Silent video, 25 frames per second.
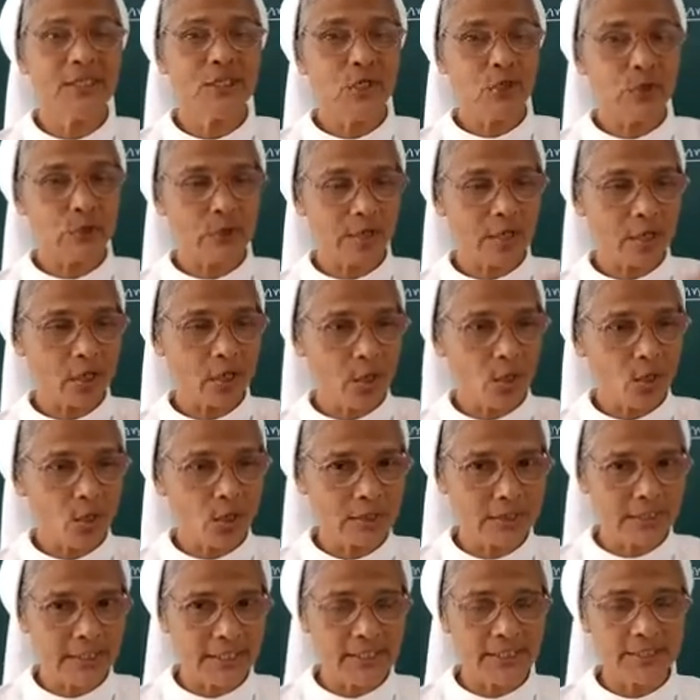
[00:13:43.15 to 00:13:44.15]
your
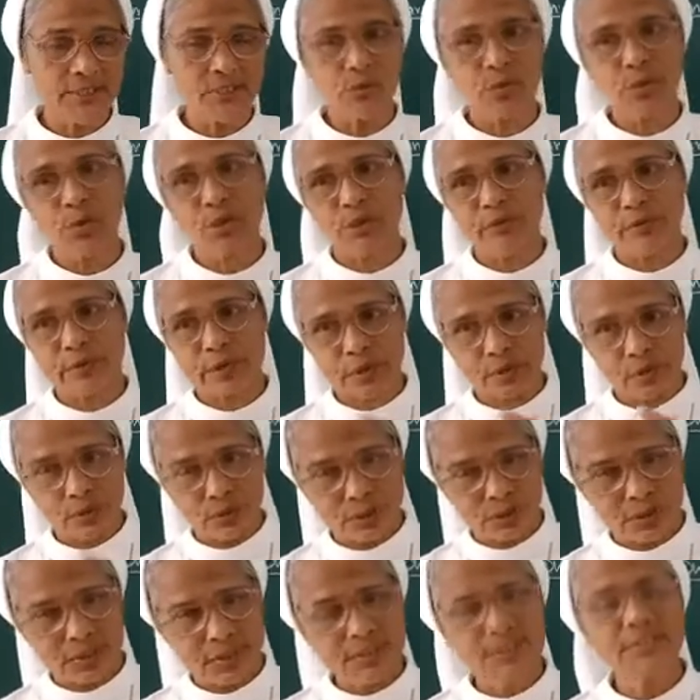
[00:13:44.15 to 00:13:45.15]
wrong things or your
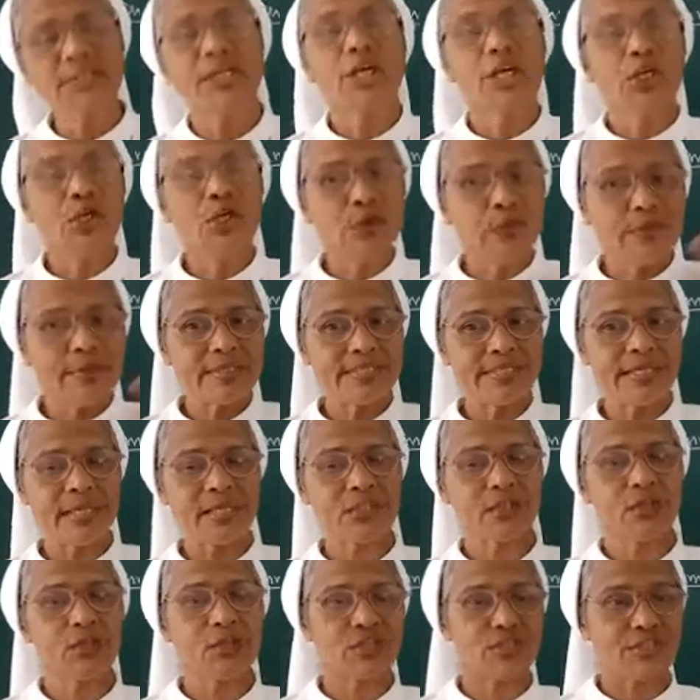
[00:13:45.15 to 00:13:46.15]
good things, you will
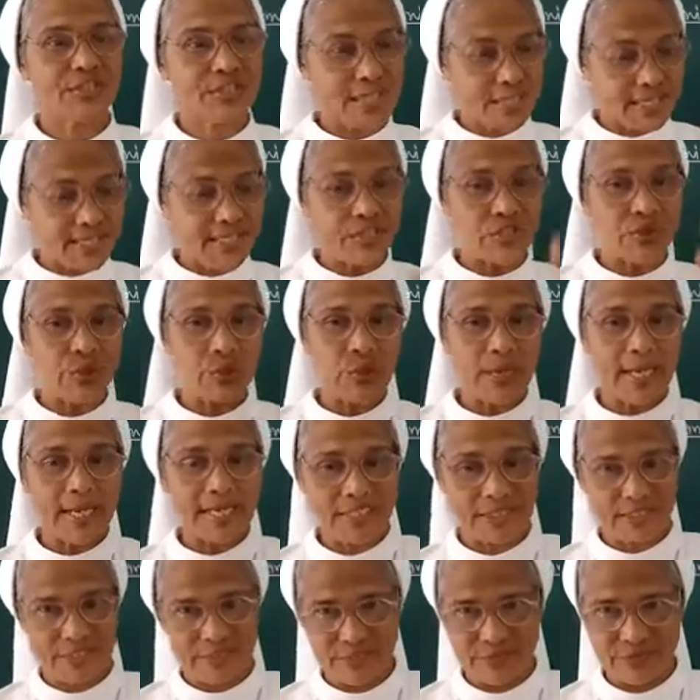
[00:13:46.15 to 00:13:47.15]
start to change or
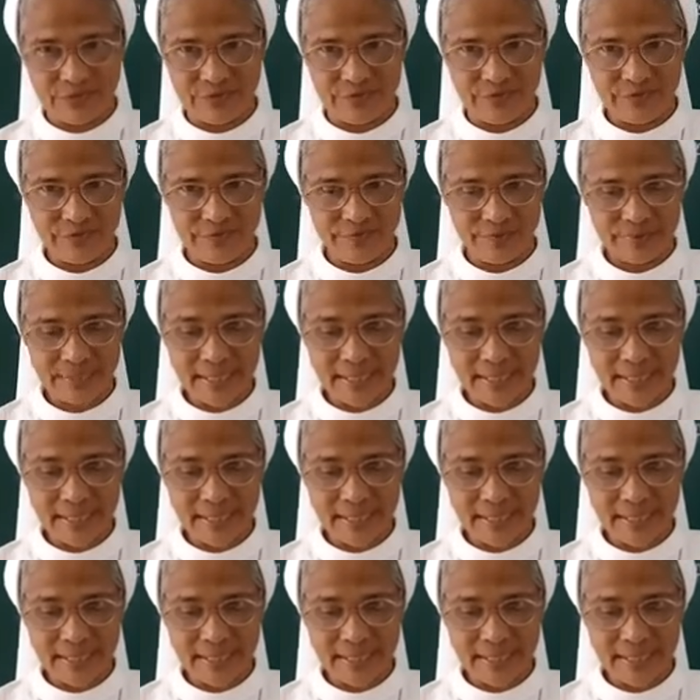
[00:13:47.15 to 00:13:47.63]
achieve.